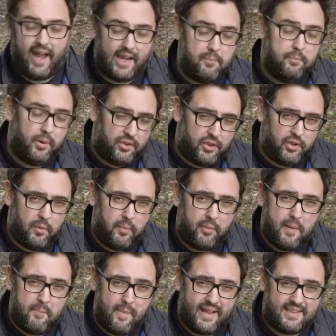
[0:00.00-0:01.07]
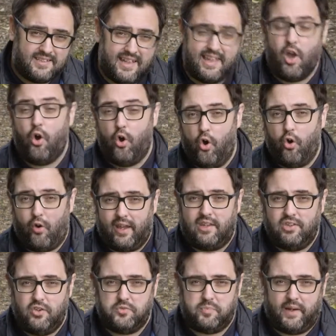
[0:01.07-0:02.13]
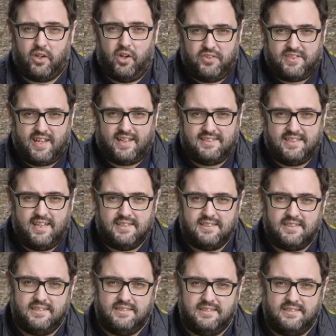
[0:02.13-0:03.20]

I can put the number in manually or I can use my contacts list.